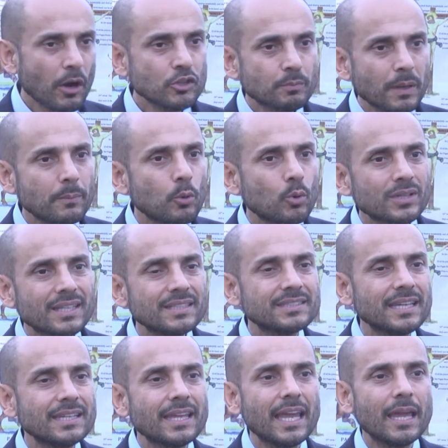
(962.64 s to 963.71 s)
most people would
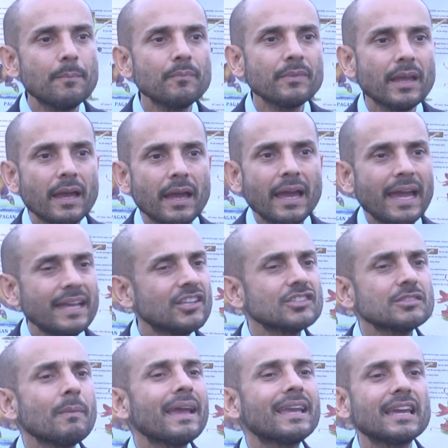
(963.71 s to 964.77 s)
consider him, it
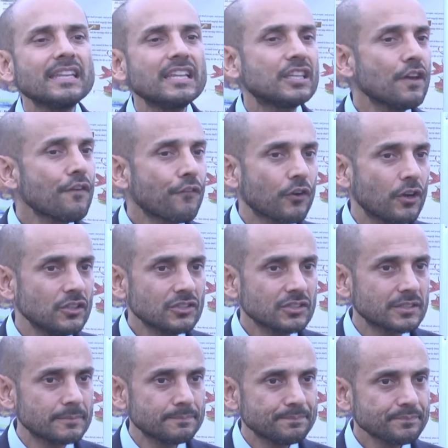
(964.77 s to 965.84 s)
doesn't make any
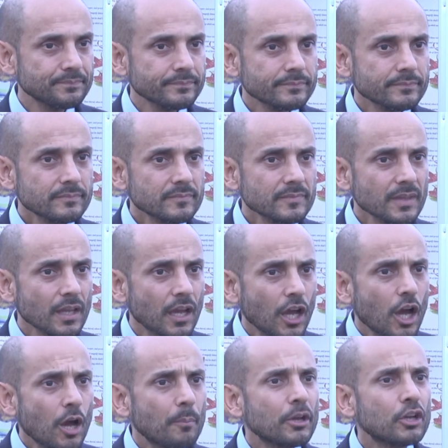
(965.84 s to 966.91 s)
difference
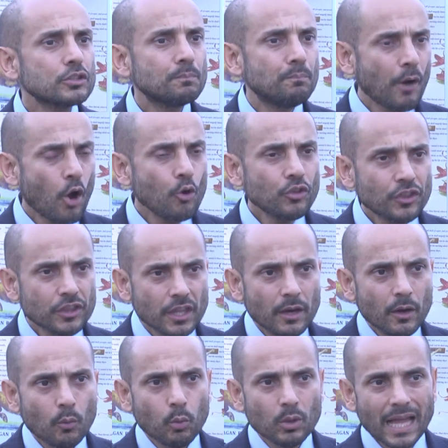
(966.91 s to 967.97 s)
because both
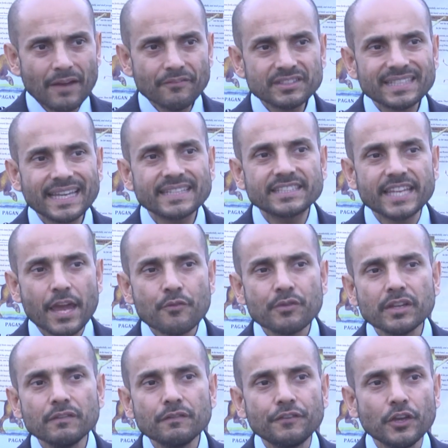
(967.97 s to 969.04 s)
will have
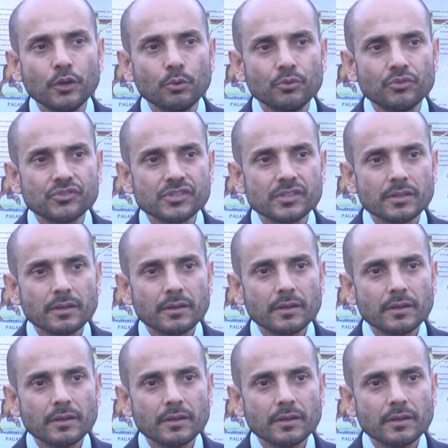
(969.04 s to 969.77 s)
sectarian views.